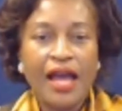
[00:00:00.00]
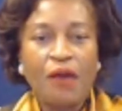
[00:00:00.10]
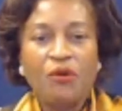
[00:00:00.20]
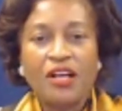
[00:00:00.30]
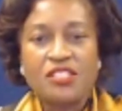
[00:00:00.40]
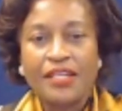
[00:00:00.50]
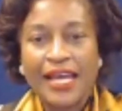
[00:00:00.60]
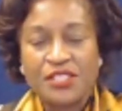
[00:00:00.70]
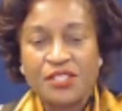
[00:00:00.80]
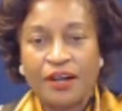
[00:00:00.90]
I would also
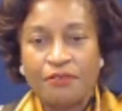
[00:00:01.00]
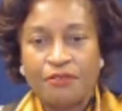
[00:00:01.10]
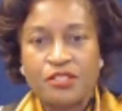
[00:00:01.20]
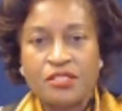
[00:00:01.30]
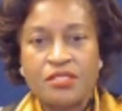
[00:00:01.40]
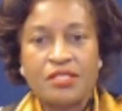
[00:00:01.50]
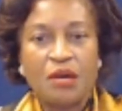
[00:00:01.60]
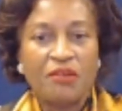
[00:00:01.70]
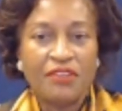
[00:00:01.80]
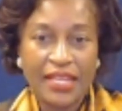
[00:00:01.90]
like to offer
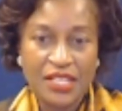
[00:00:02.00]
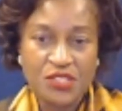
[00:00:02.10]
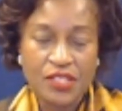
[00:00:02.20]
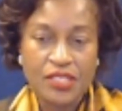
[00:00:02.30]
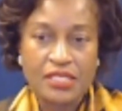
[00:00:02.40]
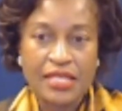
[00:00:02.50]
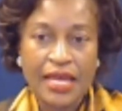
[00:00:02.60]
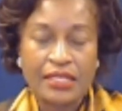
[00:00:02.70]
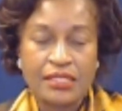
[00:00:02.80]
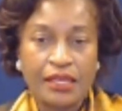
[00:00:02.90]
some of the lessons
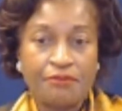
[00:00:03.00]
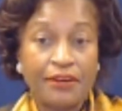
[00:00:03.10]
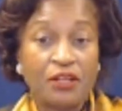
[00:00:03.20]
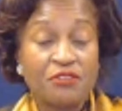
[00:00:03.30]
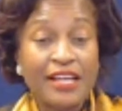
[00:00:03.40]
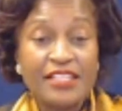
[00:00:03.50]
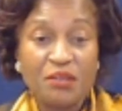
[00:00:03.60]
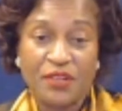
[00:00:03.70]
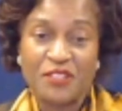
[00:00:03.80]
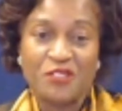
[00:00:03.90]
that the Federal Transit
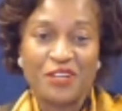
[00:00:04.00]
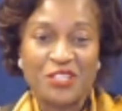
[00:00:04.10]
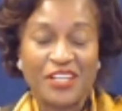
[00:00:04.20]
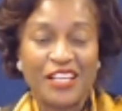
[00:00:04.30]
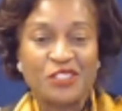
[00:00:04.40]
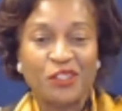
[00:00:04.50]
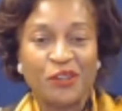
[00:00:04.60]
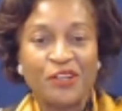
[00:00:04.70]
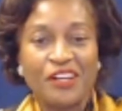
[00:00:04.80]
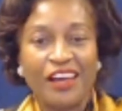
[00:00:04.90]
Administration has
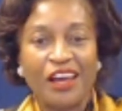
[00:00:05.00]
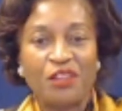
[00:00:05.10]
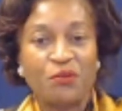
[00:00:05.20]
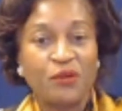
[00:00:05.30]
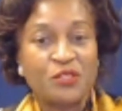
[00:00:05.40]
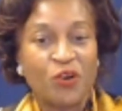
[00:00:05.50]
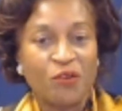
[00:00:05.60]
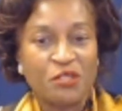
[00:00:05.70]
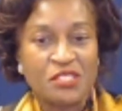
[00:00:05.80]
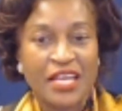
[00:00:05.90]
learned through its
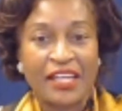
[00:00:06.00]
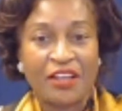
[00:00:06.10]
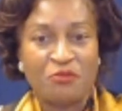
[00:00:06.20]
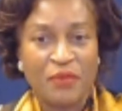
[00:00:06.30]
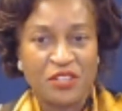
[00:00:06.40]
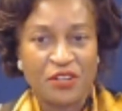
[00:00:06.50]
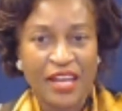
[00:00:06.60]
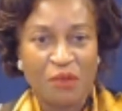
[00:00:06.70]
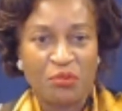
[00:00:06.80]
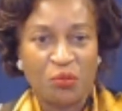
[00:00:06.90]
oversight of major
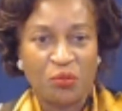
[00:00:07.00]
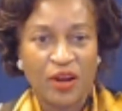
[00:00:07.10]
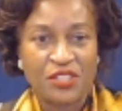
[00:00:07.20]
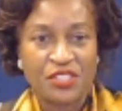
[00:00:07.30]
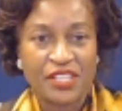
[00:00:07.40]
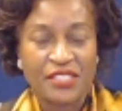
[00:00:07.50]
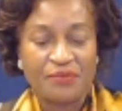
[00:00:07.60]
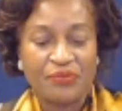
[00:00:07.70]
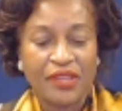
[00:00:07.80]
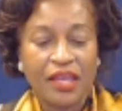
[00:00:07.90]
capital projects.